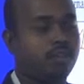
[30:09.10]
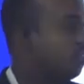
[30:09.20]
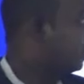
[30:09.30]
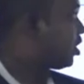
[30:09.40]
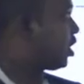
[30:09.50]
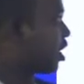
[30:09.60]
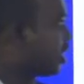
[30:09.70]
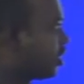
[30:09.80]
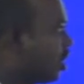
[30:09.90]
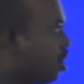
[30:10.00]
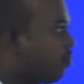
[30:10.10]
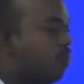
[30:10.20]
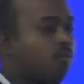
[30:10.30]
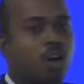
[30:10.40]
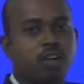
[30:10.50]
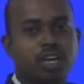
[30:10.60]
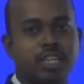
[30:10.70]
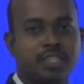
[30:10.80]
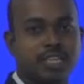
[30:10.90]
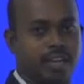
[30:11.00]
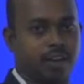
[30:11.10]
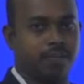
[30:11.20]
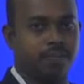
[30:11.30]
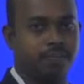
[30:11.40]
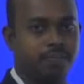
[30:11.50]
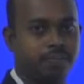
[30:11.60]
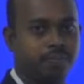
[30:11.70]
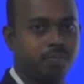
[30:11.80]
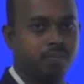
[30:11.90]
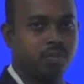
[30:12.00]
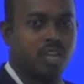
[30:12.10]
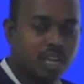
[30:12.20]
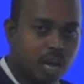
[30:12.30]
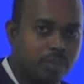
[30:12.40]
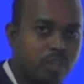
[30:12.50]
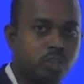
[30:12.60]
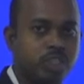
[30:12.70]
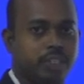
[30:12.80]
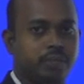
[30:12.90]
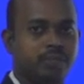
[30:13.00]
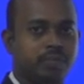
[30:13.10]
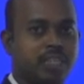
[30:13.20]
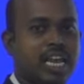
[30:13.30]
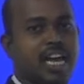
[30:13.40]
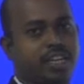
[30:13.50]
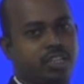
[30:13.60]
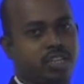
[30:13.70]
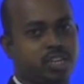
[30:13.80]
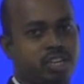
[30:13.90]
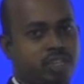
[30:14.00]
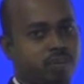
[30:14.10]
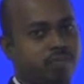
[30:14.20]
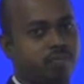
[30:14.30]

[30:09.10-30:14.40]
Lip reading: This is a generation of modulating signal. Coming to the carrier generation.